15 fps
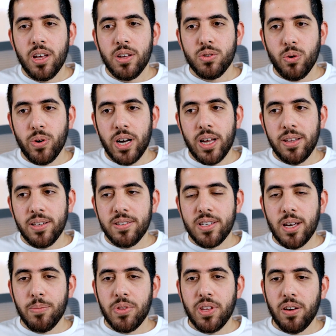So when I did
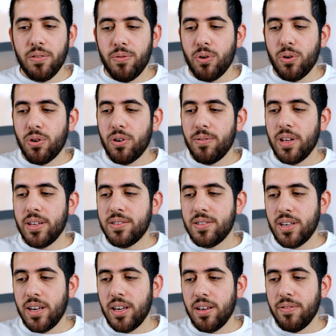something for, let's
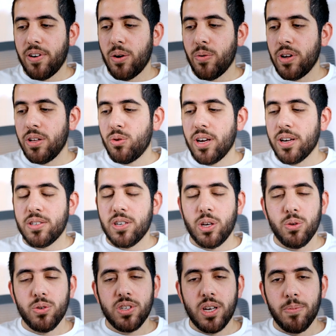say, if I wanted to
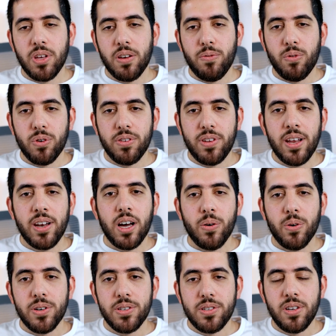execute something for 10
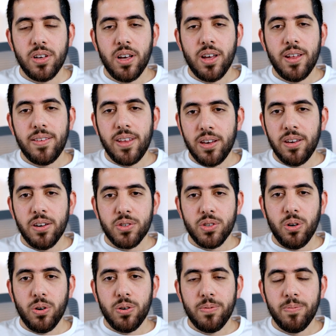hours 10 years
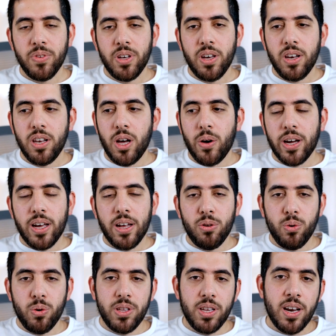ago, now I can
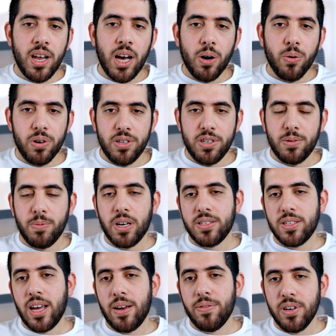do it in an hour just
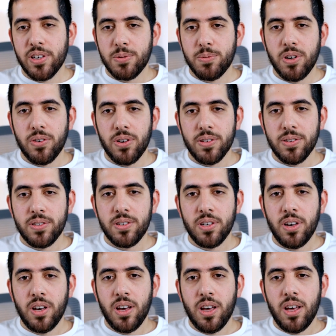because I have the experience.
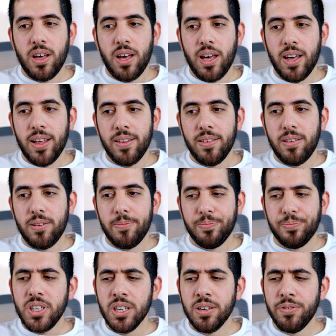And
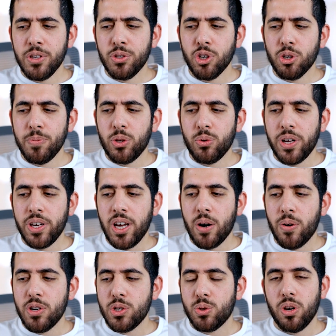if it took me 20
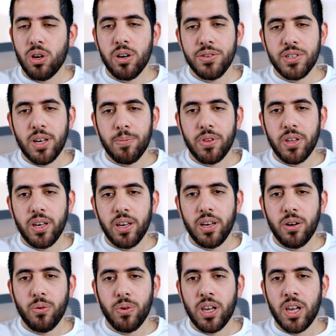hours to learn
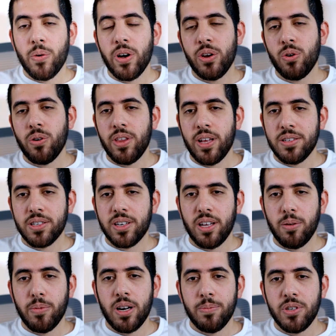something, well, now I know that
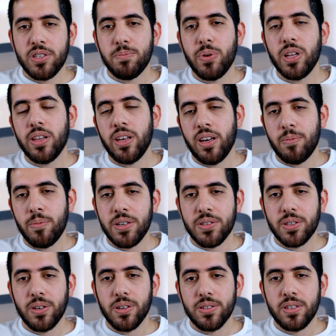skill, but I'm just building on my
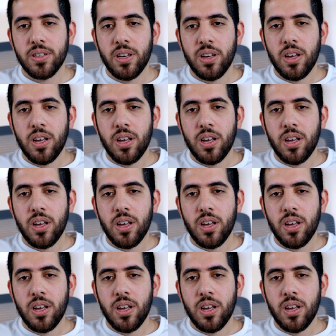skills.